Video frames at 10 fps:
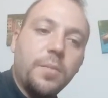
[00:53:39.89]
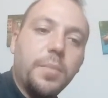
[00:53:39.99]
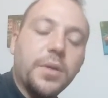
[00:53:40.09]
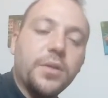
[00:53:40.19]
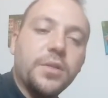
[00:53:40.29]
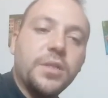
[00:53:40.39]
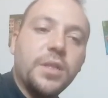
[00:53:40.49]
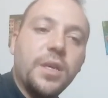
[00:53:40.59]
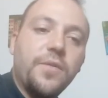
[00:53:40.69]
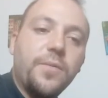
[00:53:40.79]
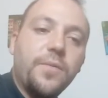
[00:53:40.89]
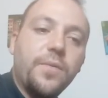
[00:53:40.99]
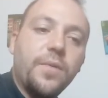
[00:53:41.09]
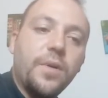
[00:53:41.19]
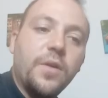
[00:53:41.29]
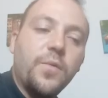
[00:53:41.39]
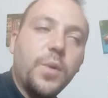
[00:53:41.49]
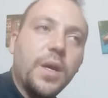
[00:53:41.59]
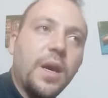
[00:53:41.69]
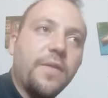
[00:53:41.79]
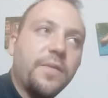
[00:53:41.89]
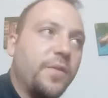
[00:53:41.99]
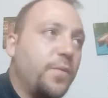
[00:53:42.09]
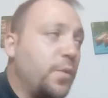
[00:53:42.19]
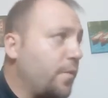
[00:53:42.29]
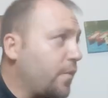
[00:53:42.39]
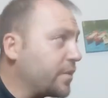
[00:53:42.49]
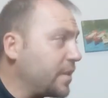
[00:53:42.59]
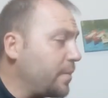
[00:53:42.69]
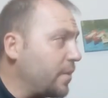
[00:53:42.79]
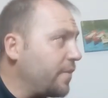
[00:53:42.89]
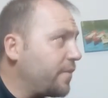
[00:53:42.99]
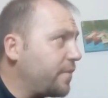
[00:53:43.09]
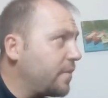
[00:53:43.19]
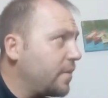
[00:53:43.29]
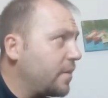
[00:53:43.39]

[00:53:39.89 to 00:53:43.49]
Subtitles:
because if you're, for example, if